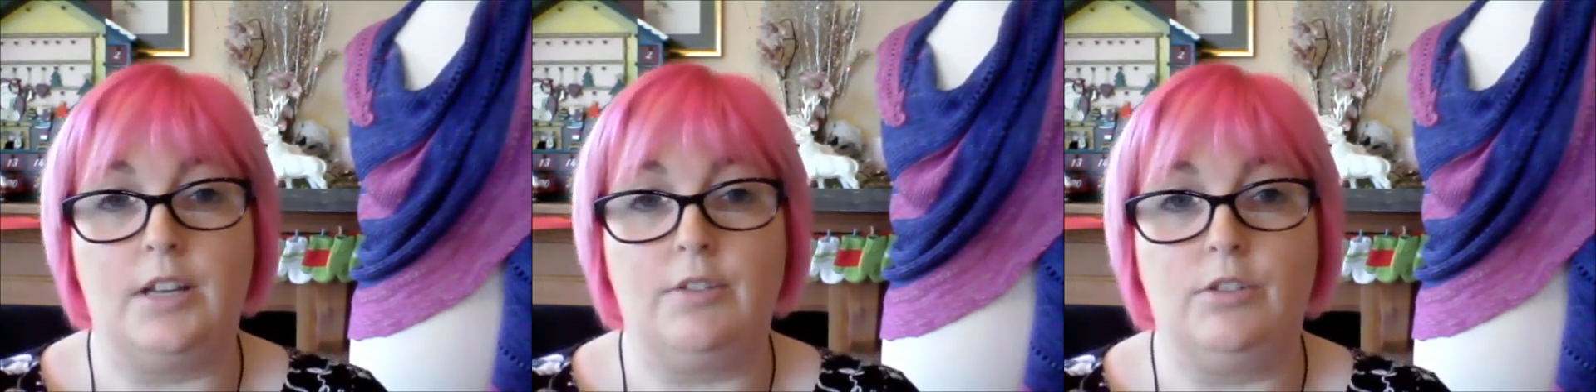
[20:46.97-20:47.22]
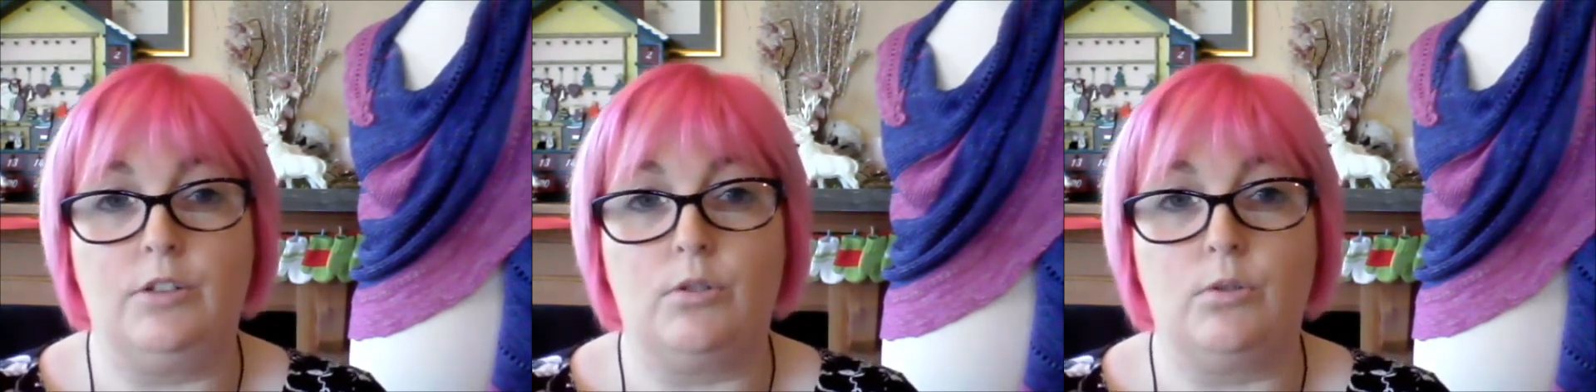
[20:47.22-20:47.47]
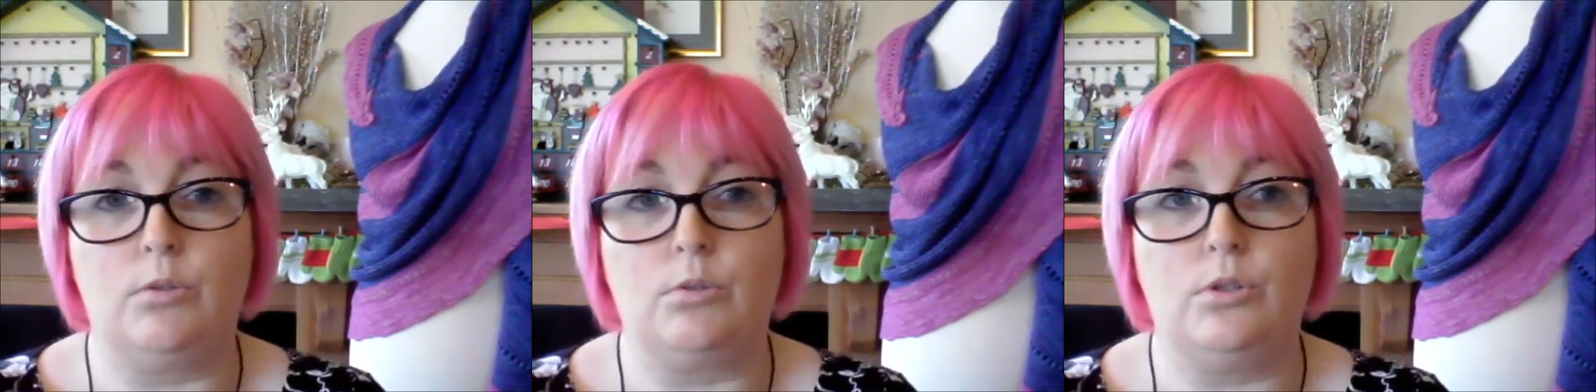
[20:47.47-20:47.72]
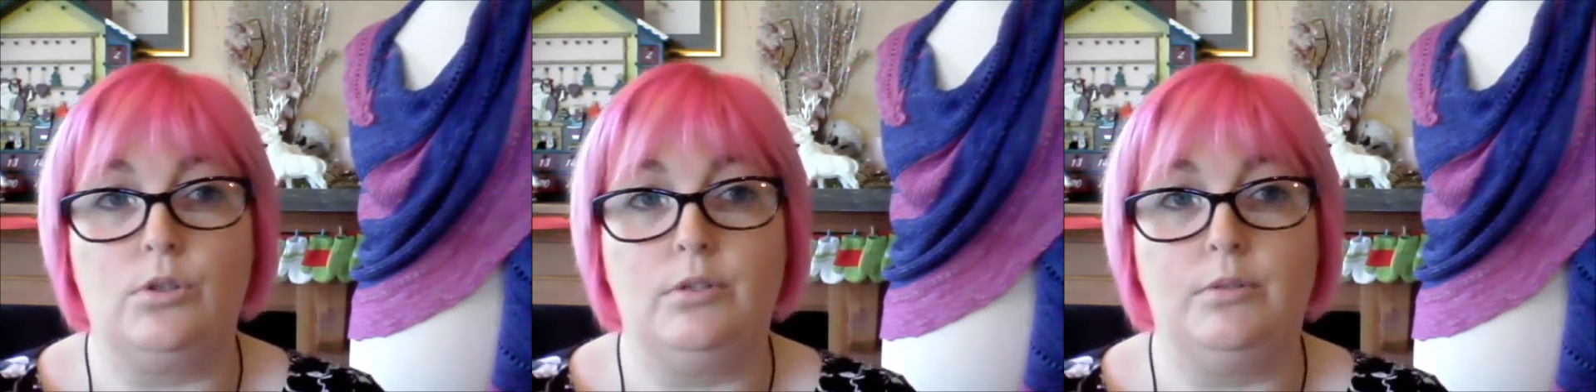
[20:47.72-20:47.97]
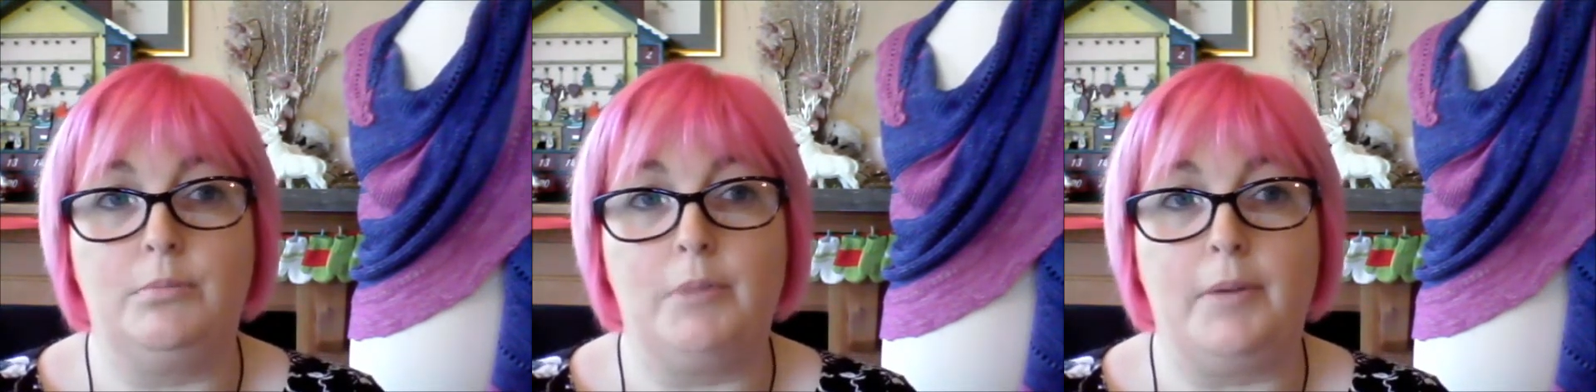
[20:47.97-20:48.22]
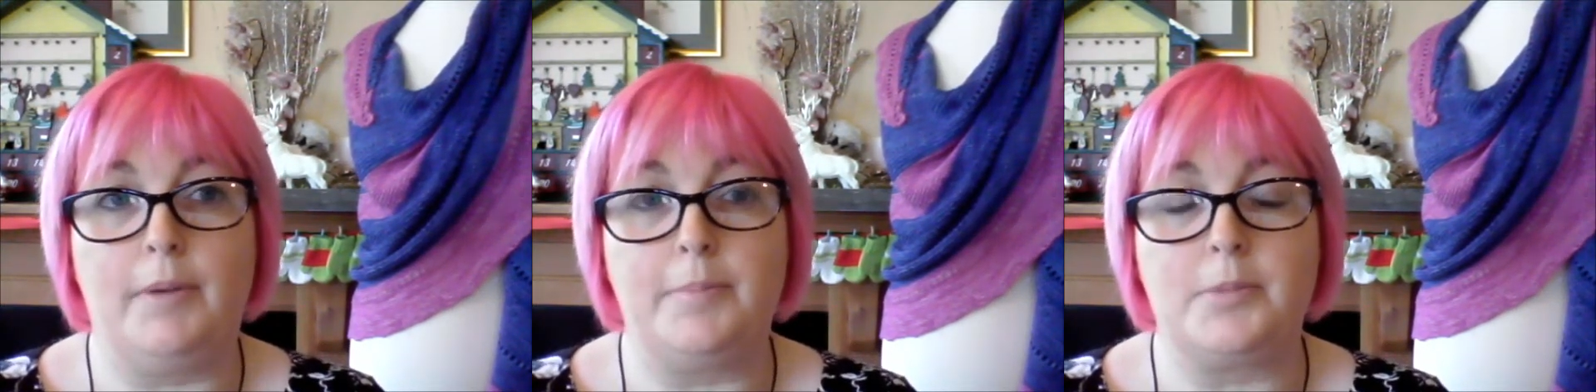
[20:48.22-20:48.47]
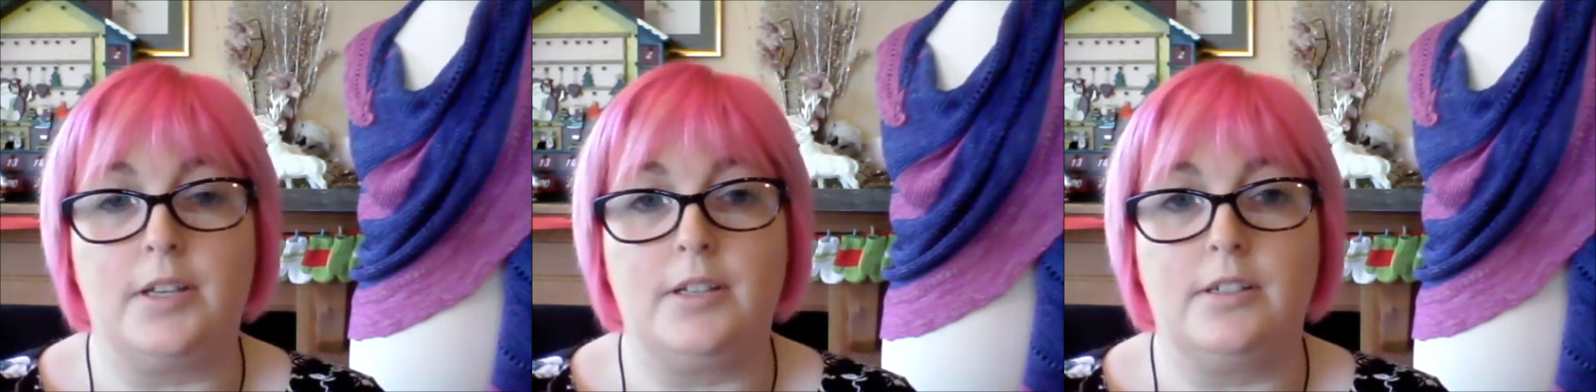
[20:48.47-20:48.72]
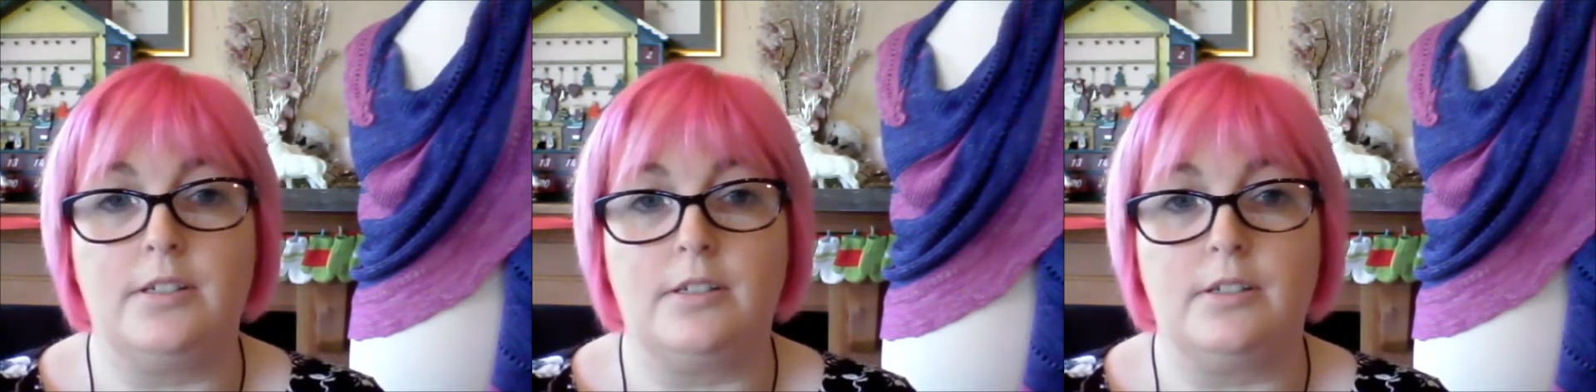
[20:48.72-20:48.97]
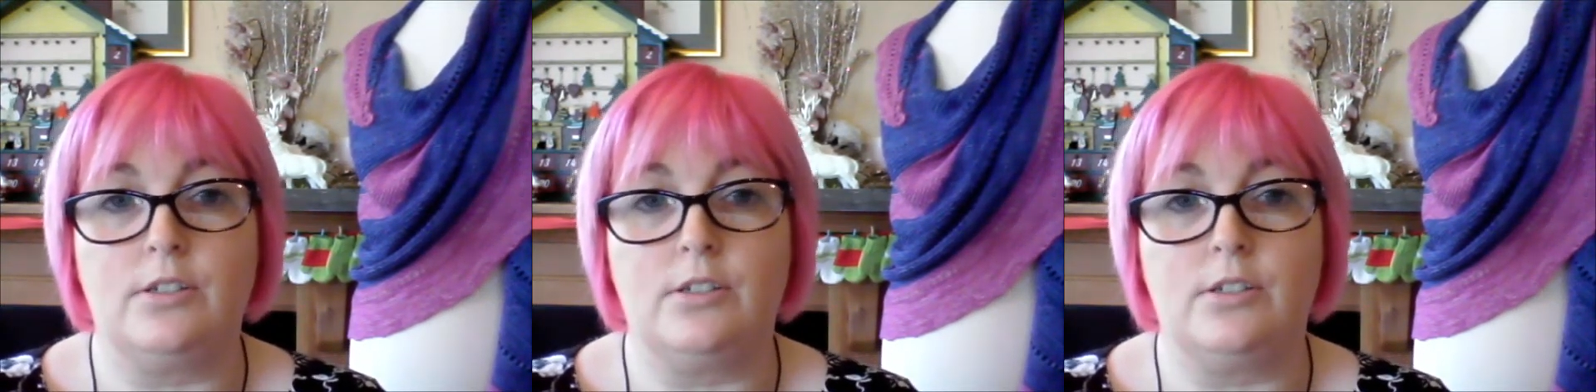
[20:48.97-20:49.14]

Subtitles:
if you go to my website,